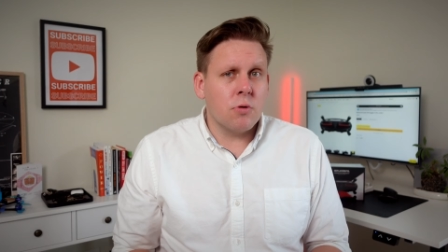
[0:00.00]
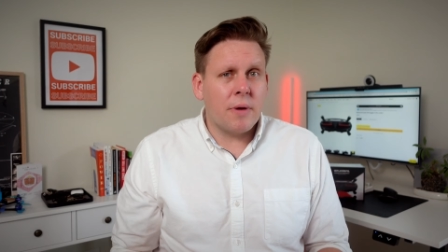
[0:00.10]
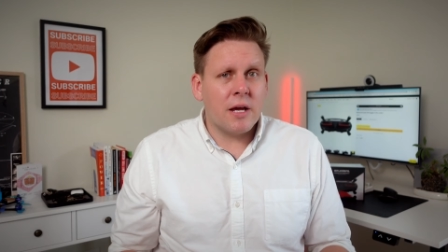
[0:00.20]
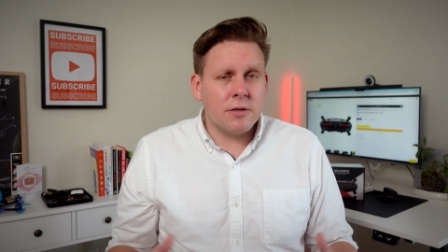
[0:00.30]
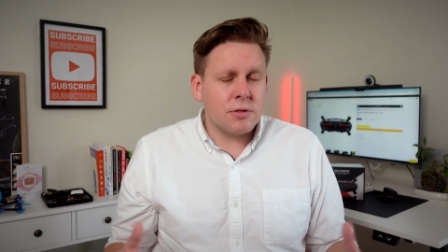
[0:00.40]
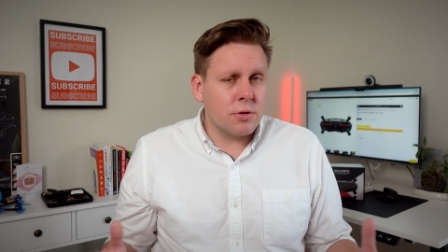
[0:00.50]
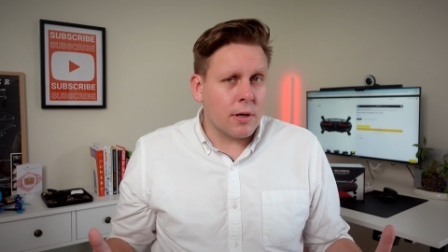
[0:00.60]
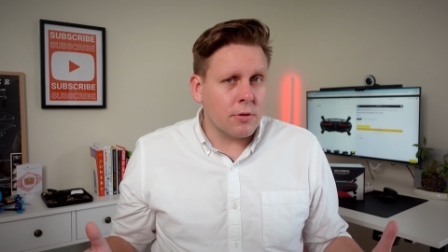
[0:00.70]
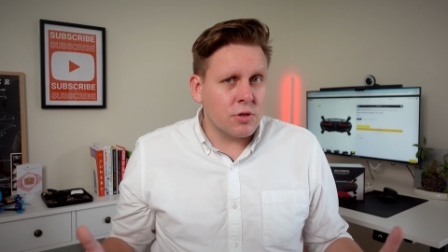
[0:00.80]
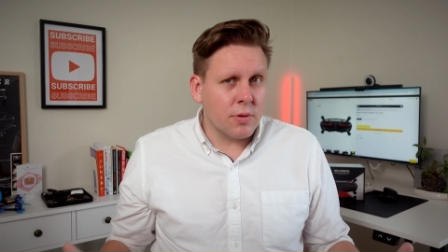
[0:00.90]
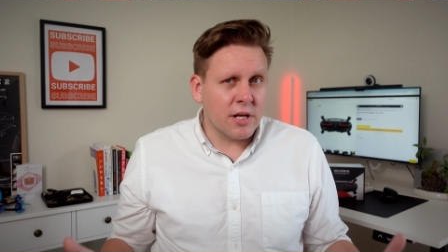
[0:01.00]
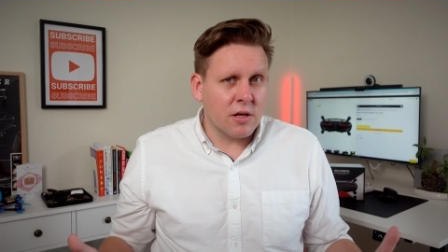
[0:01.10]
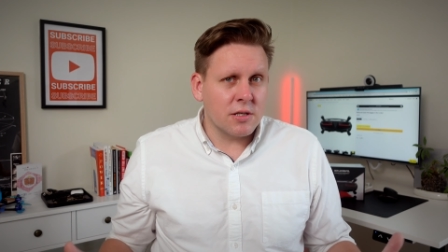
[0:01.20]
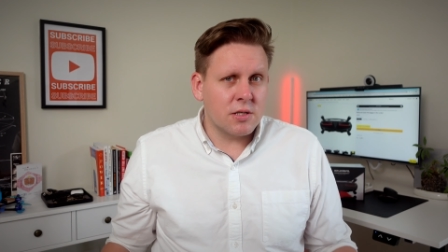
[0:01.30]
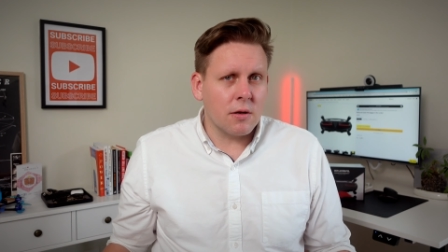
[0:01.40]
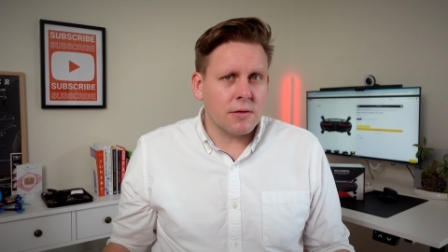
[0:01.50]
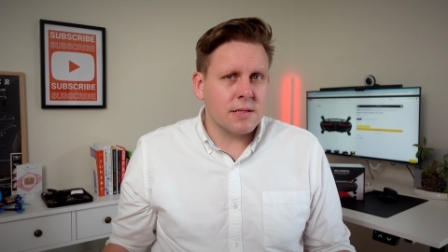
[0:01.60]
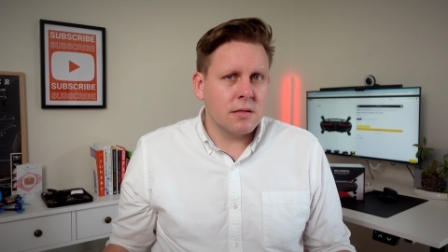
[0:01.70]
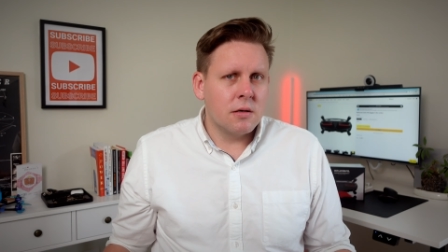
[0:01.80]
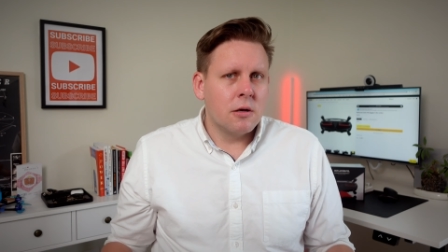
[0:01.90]
remain at $229.
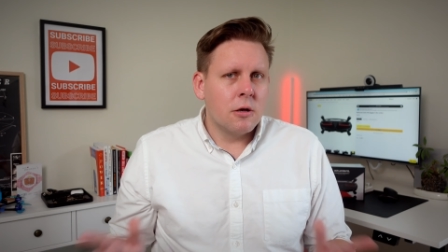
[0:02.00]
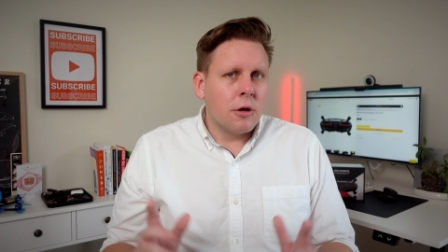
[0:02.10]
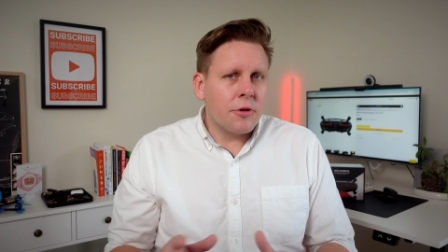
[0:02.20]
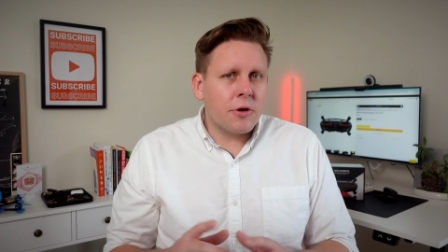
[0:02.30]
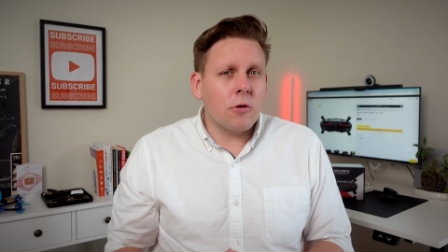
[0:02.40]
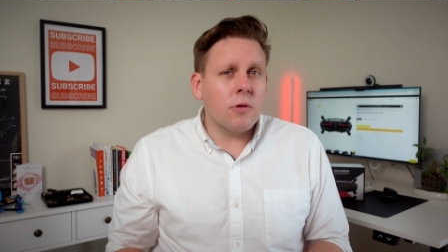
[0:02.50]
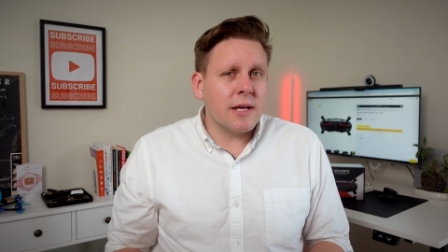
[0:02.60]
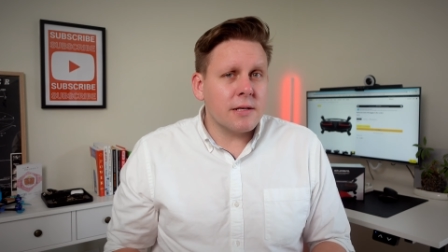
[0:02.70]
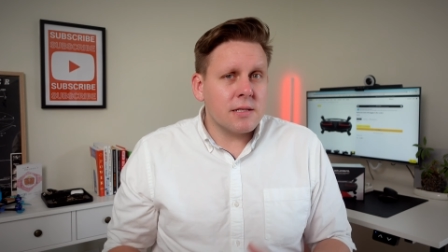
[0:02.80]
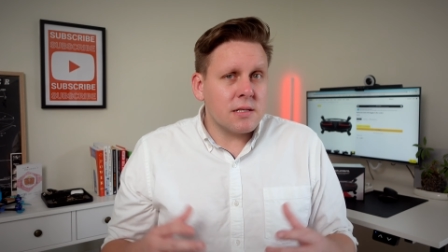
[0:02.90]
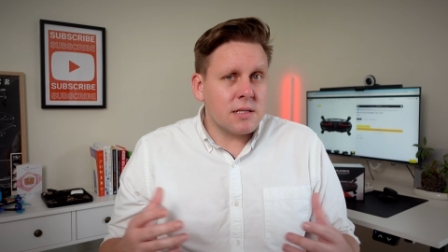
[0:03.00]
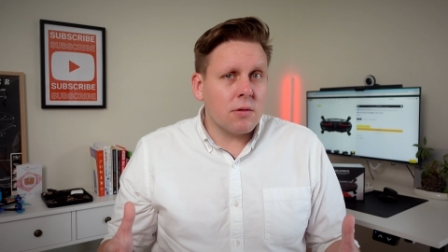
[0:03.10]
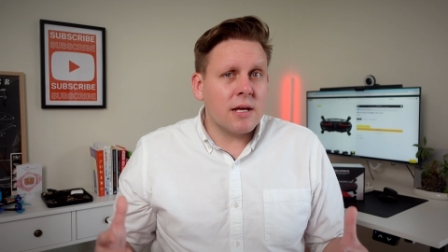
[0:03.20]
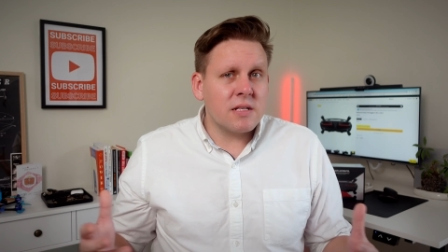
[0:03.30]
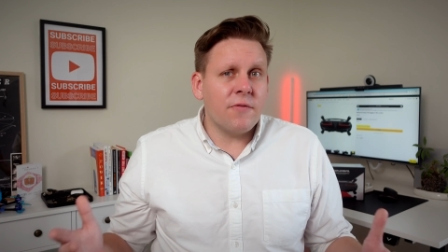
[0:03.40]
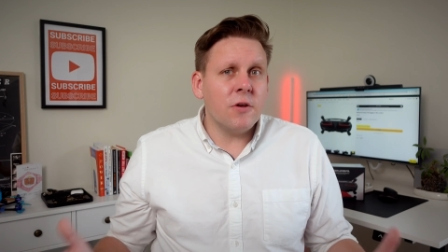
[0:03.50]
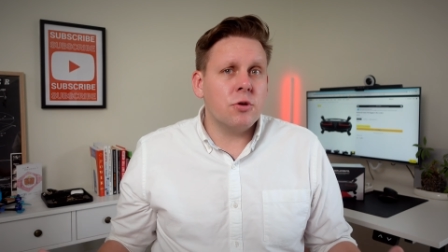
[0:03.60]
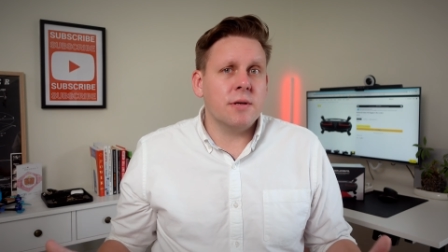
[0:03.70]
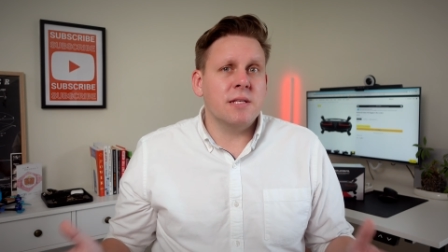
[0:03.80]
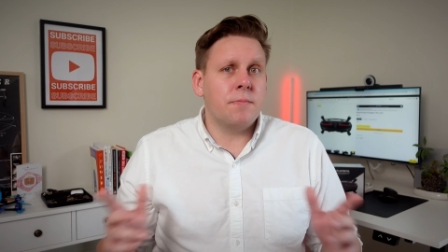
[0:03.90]
The Goggle X still has a few
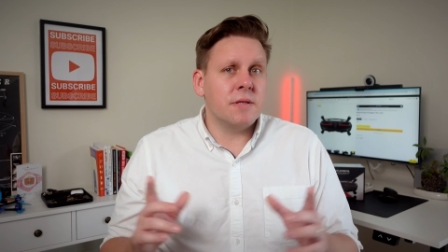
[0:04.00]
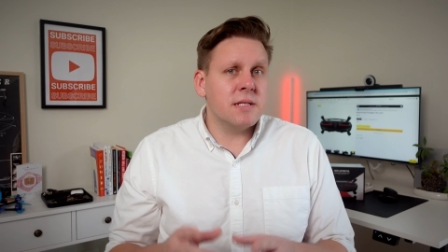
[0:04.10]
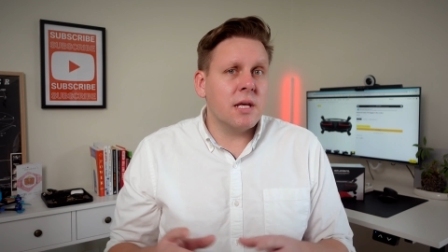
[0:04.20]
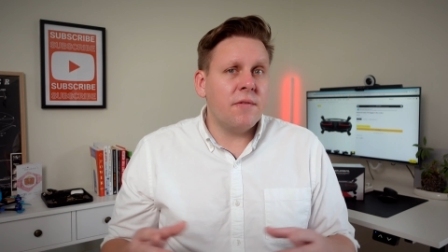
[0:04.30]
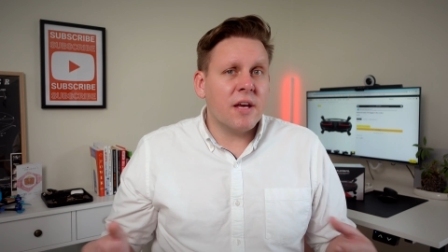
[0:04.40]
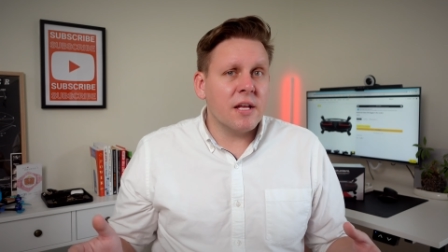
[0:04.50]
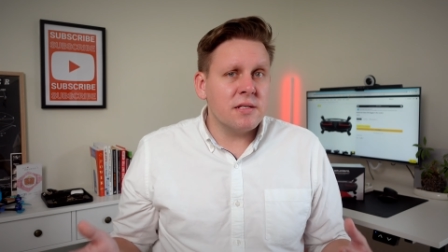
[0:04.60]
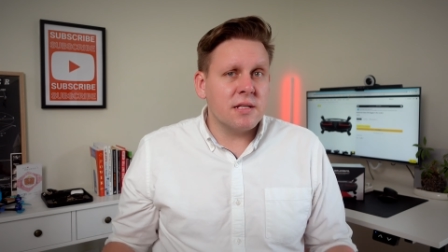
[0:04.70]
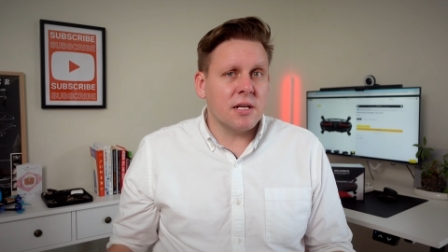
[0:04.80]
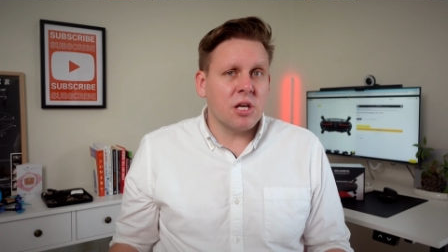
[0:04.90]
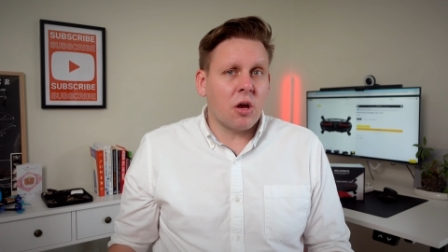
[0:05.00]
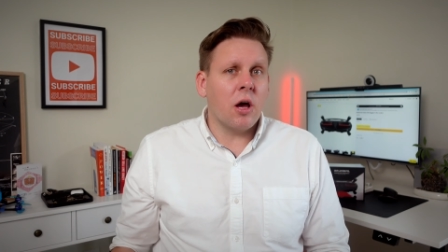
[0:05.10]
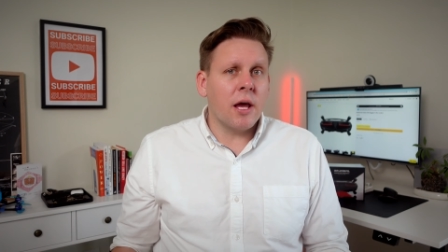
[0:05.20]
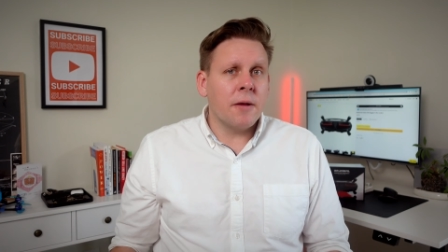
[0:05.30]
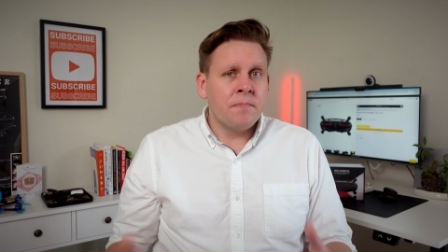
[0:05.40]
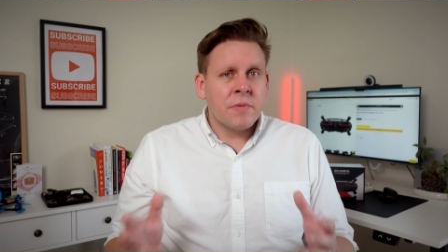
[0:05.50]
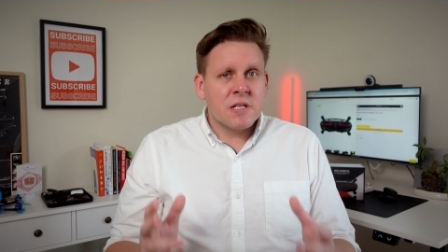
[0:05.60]
tricks up its sleeve against DJI,